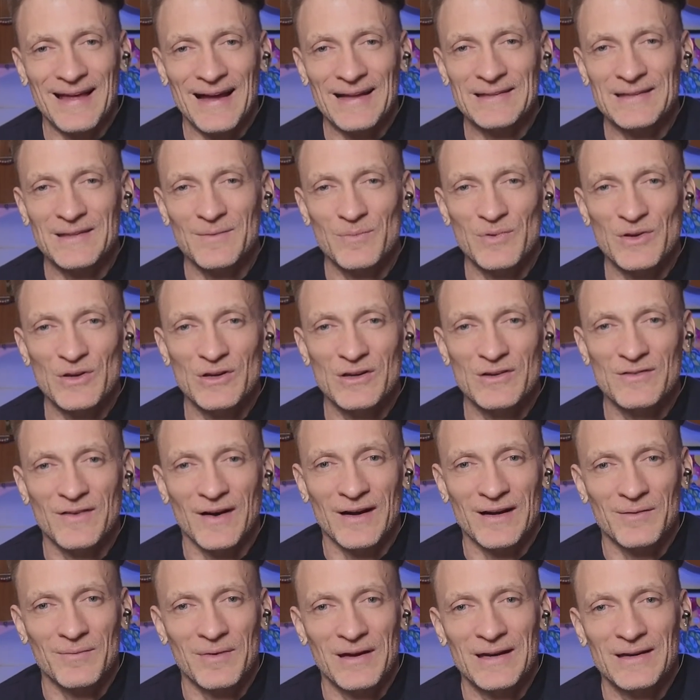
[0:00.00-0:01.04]
that's the beauty of
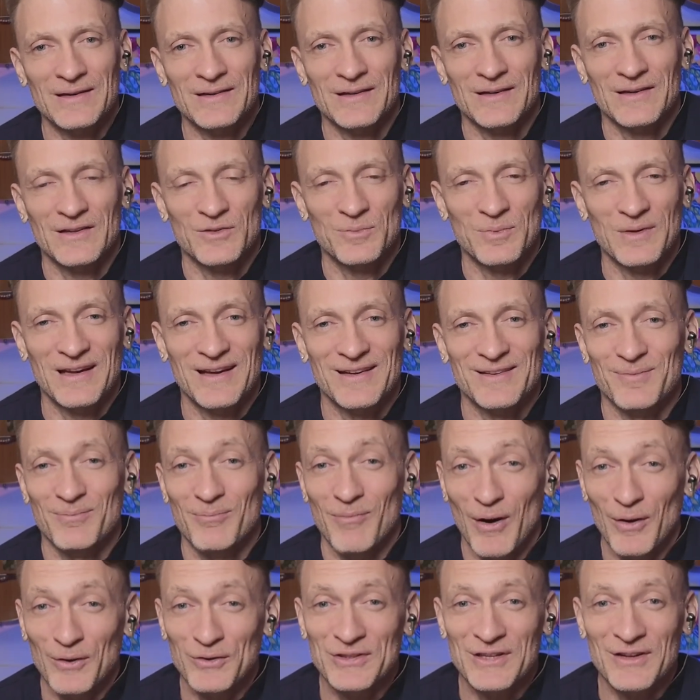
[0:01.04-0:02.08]
automation, is because
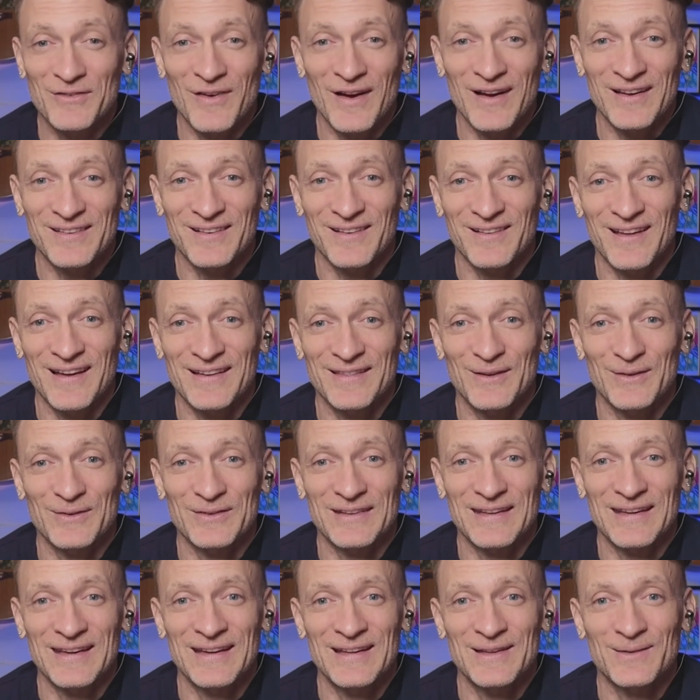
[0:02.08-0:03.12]
most of us are like
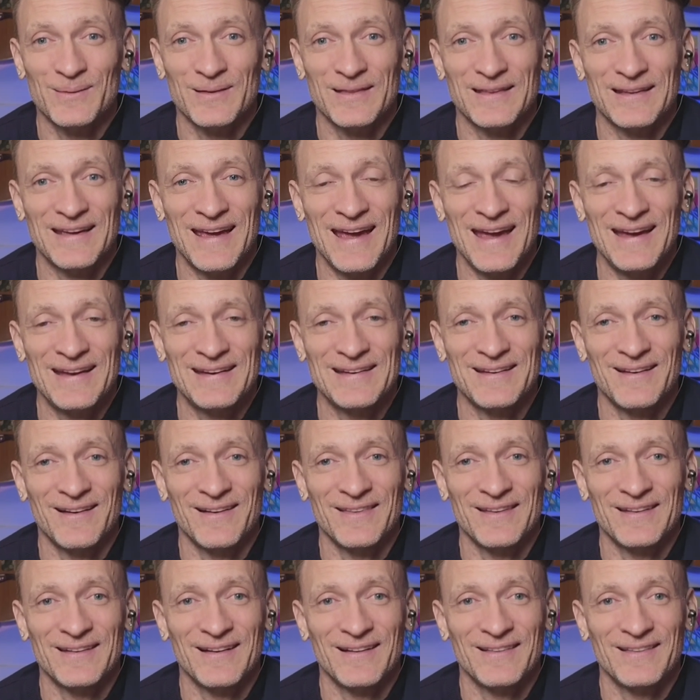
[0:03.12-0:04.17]
those kids with the candy
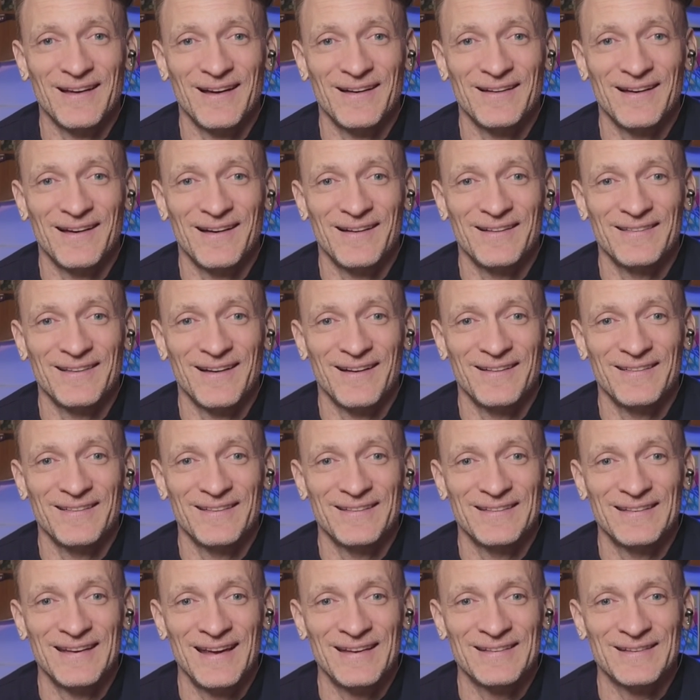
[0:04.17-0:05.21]
on
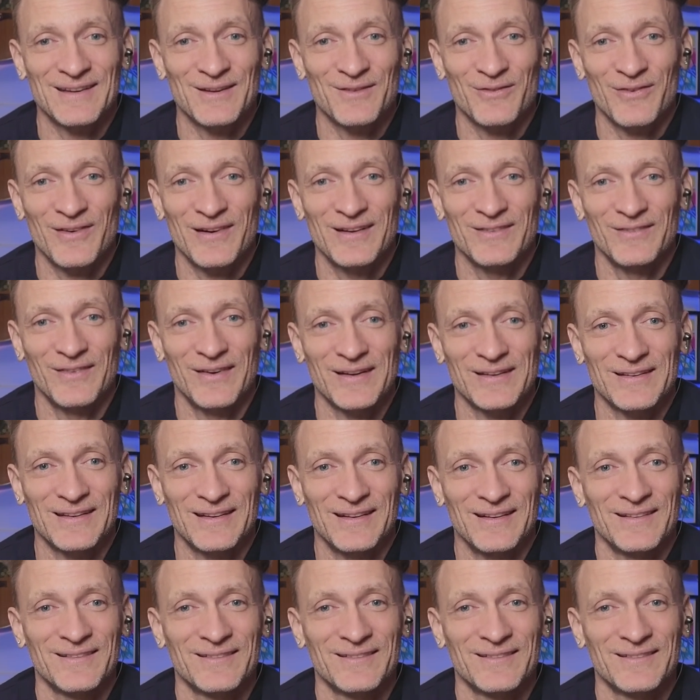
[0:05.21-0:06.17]
the desk in front of us,